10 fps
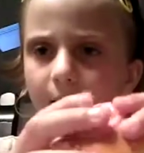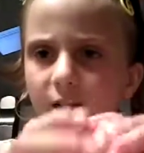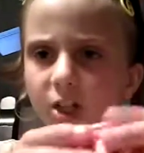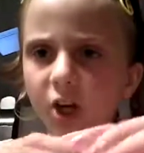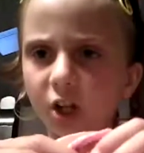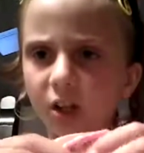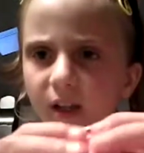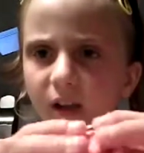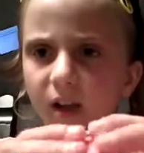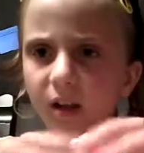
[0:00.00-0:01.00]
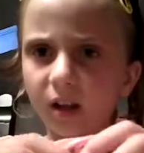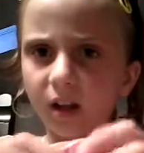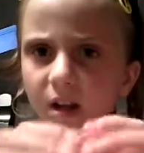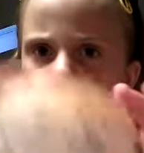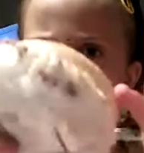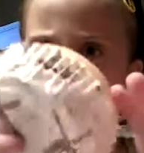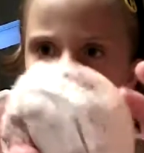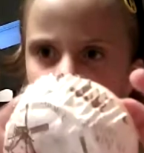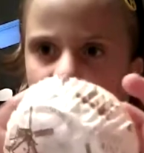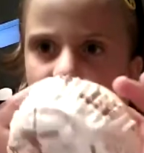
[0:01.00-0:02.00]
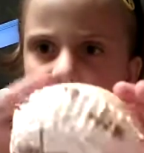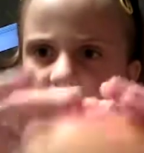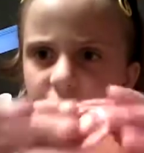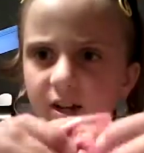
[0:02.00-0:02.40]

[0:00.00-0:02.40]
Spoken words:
to fridge.